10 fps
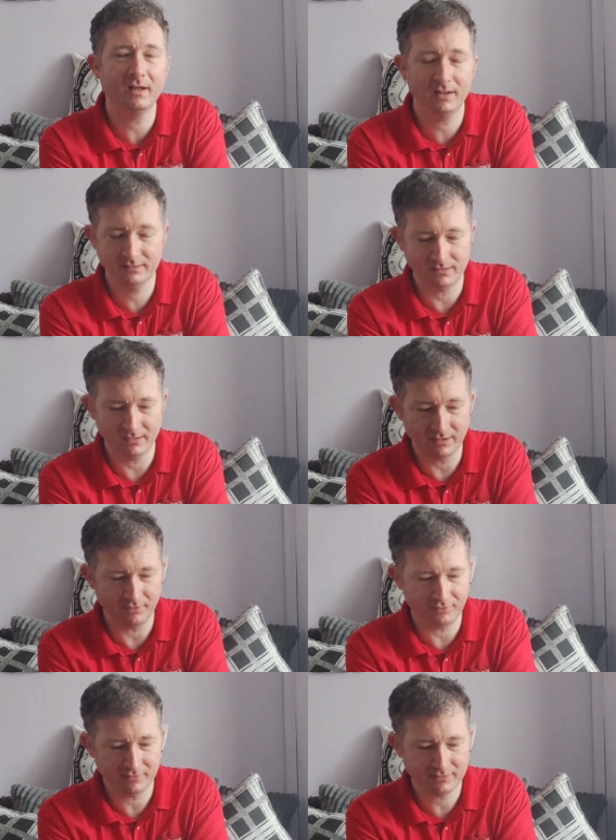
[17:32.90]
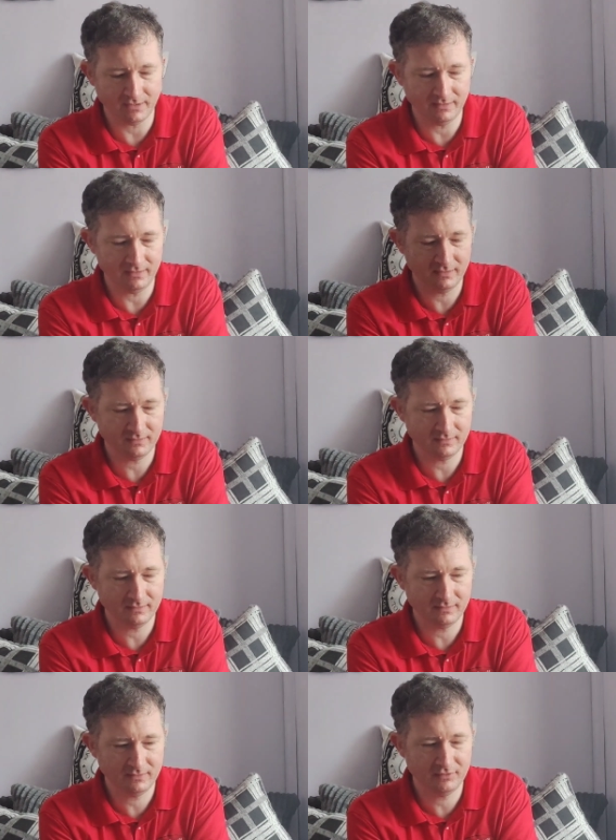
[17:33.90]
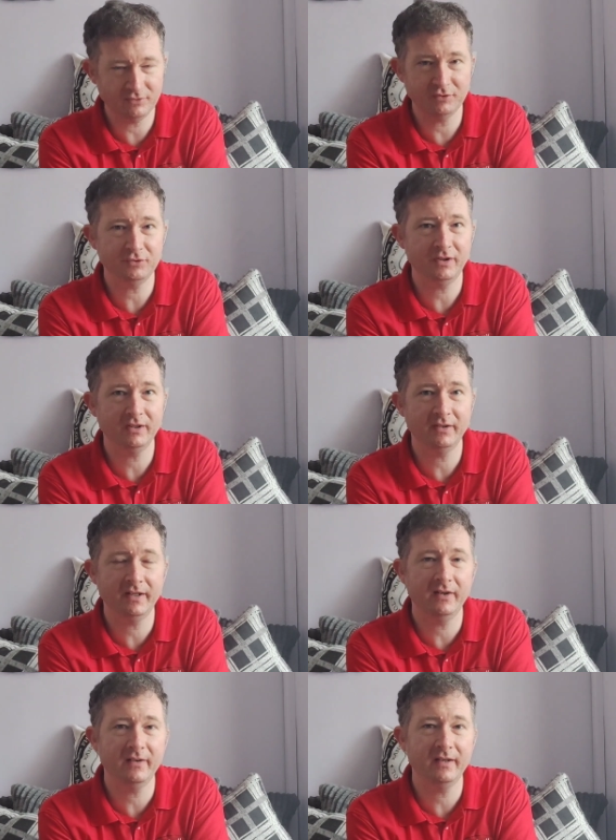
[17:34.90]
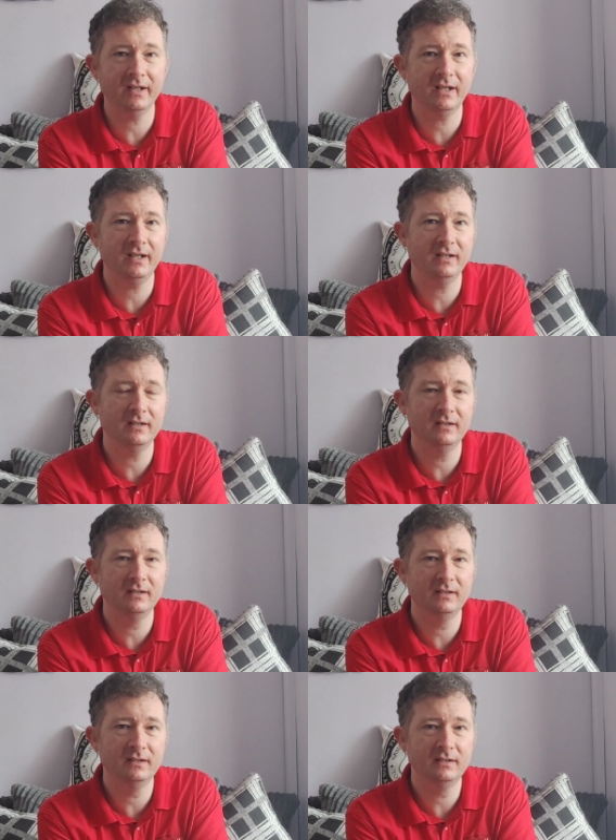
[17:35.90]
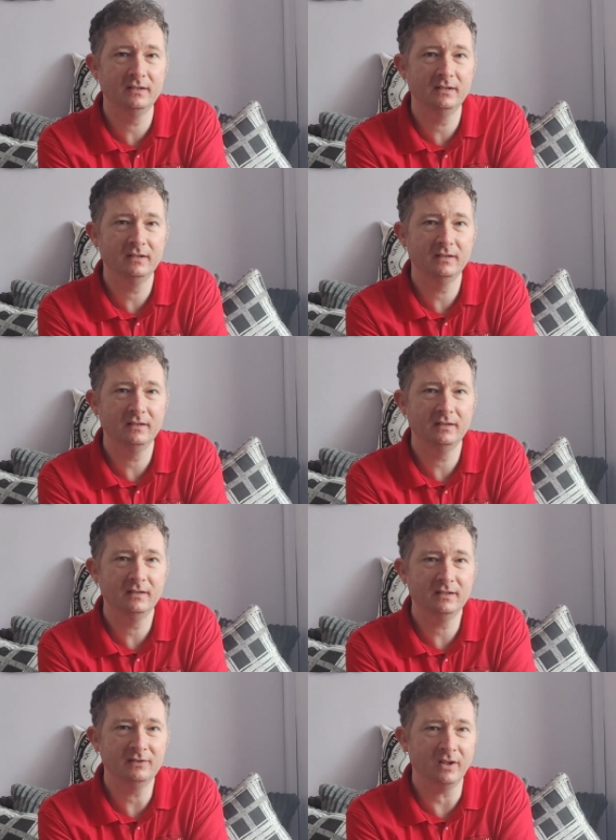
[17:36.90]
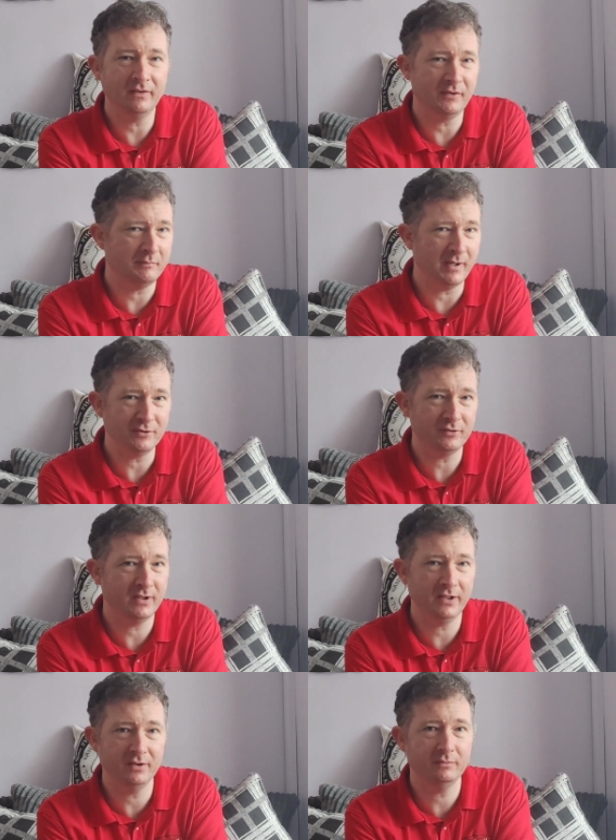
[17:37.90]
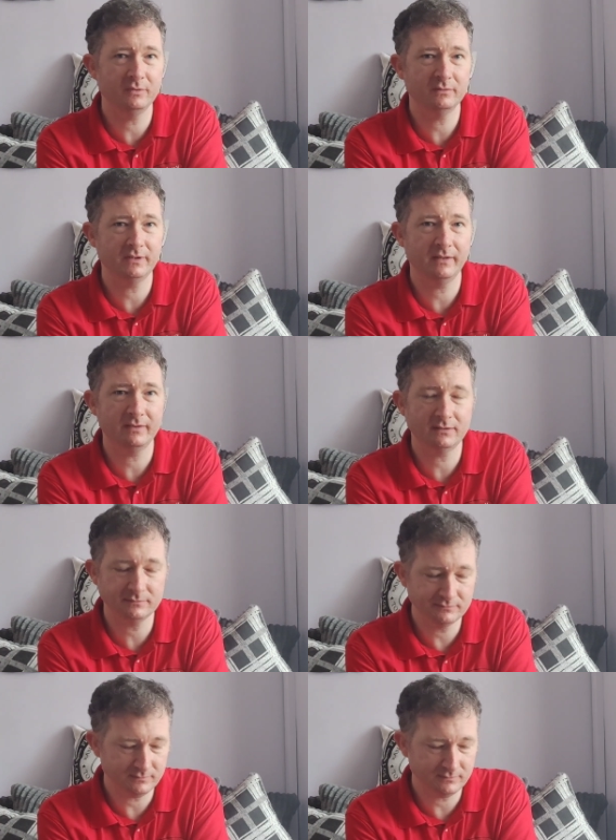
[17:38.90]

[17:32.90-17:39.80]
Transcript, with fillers: I, I don't understand it. It's just a drink at the end of the day. It's not even the best drink in the world ever.